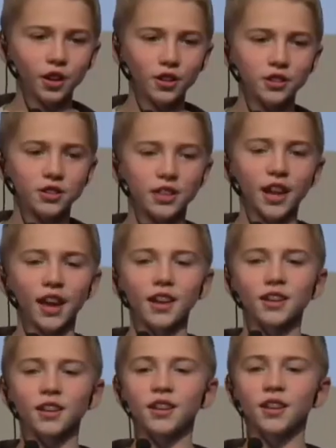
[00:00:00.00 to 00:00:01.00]

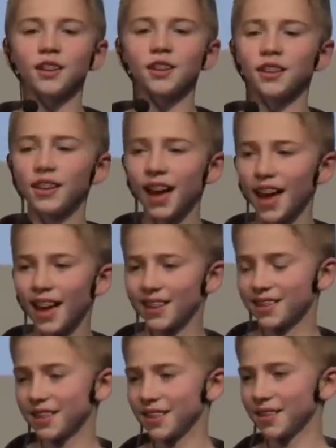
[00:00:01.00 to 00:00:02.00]
understand
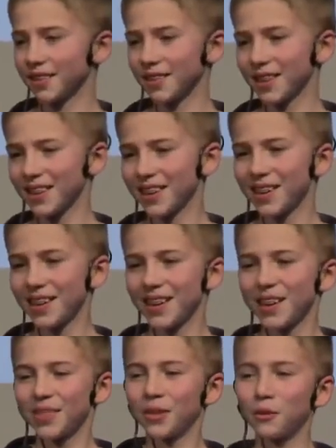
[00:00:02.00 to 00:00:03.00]
yet.
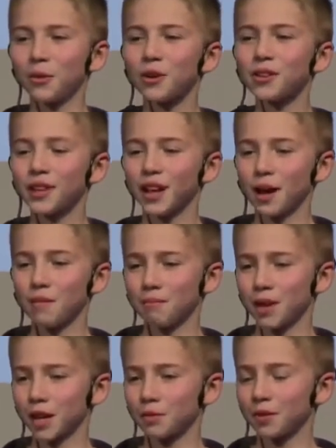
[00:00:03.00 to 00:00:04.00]
The word yet
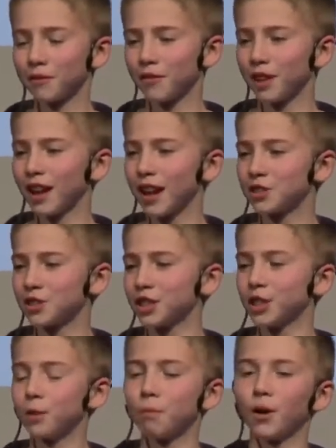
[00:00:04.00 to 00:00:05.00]
makes me feel I just
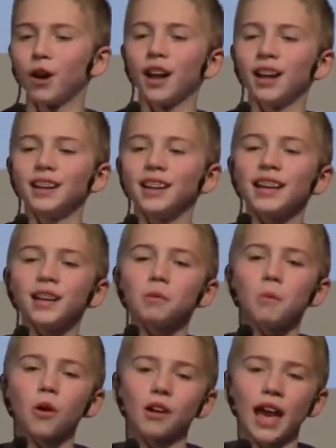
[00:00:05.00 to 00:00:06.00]
need to put a little
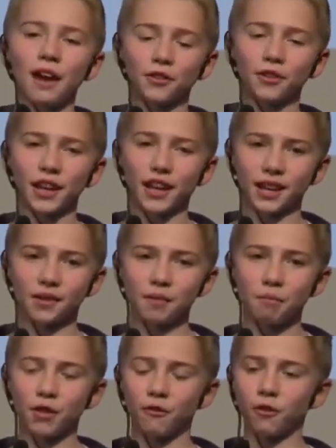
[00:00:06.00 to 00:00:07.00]
more effort in
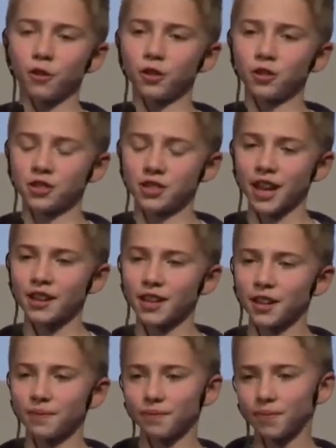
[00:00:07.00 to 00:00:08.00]
before I understand
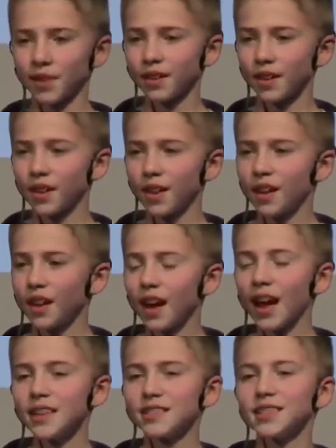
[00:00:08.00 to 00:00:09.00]
it.
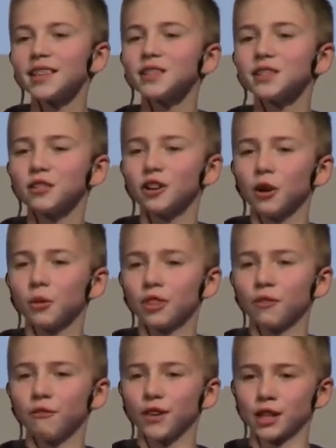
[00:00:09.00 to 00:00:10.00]
I still struggle with
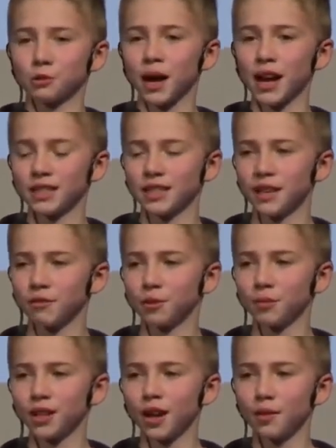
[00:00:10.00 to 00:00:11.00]
a fixed mindset
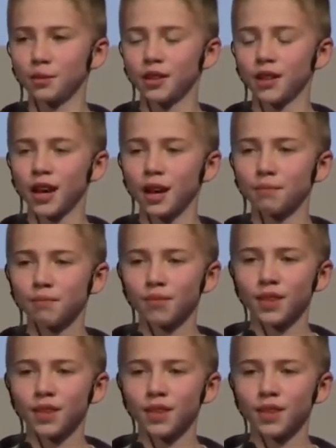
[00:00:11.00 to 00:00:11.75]
from time to time.